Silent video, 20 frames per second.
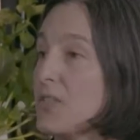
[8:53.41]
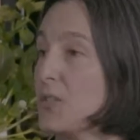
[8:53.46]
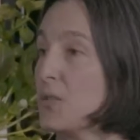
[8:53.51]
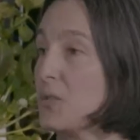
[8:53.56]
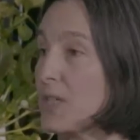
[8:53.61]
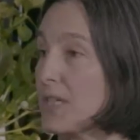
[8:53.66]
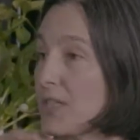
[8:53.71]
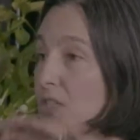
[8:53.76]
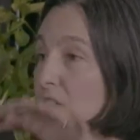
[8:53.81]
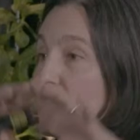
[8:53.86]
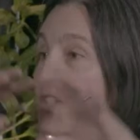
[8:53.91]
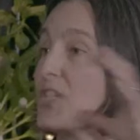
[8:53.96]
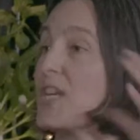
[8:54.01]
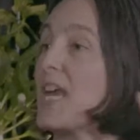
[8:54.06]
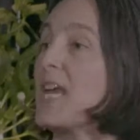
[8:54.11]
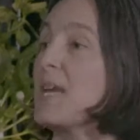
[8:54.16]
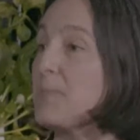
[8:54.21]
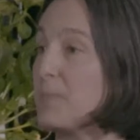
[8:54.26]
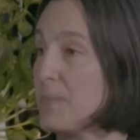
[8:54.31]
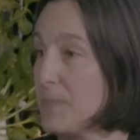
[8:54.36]
you could
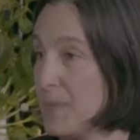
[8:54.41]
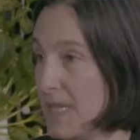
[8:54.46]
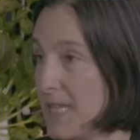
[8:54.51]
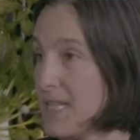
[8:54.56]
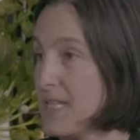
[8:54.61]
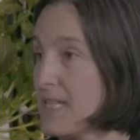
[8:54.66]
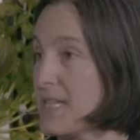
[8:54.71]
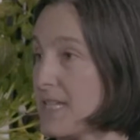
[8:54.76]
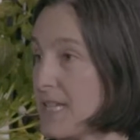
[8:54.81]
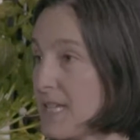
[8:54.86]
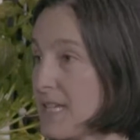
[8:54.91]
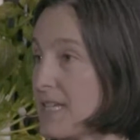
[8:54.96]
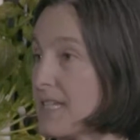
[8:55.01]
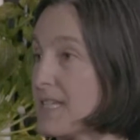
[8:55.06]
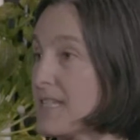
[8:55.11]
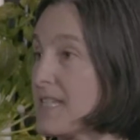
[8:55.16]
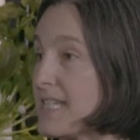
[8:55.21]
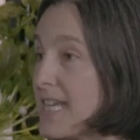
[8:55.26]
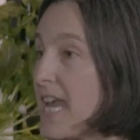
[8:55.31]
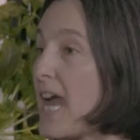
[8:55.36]
shape this
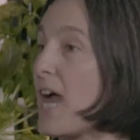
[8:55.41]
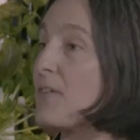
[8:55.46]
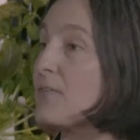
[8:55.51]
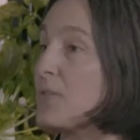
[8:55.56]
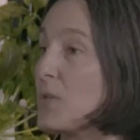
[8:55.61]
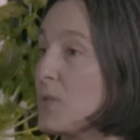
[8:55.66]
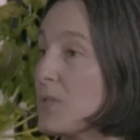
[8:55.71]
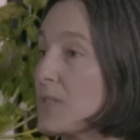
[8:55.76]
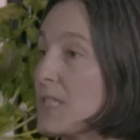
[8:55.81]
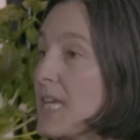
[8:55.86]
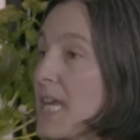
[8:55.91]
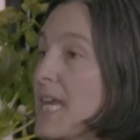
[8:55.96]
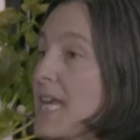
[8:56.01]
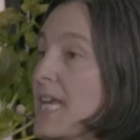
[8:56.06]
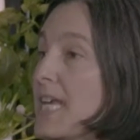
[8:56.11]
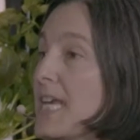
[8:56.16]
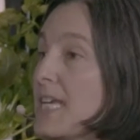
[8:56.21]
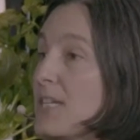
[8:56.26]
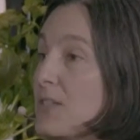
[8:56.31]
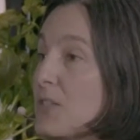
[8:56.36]
scaffold
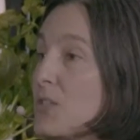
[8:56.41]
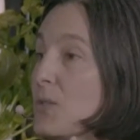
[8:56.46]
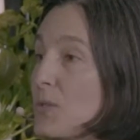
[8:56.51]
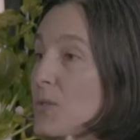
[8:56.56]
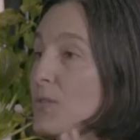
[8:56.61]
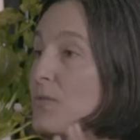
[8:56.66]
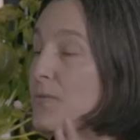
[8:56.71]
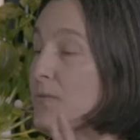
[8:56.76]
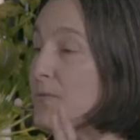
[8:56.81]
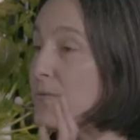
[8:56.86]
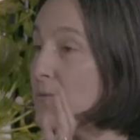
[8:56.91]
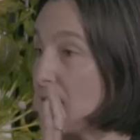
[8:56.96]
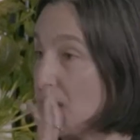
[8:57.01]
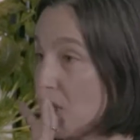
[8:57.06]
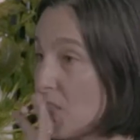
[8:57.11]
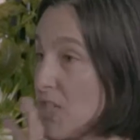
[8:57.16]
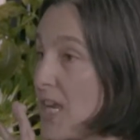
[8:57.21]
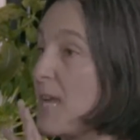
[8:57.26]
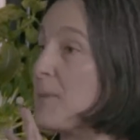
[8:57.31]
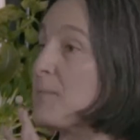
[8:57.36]
into the
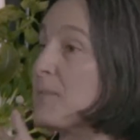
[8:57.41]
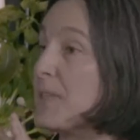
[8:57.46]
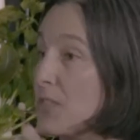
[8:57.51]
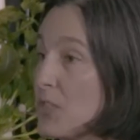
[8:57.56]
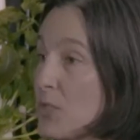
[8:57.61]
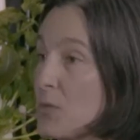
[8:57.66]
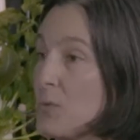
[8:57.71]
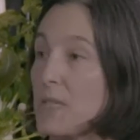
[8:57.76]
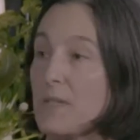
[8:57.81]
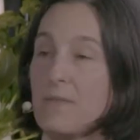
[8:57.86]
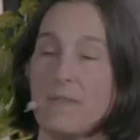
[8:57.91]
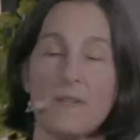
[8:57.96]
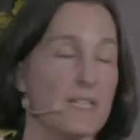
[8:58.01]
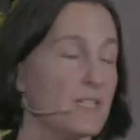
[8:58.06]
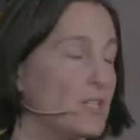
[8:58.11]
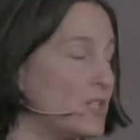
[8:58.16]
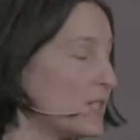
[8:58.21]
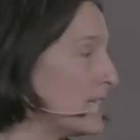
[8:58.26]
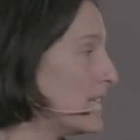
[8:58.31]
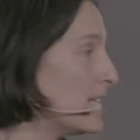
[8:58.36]
shape that you would eventually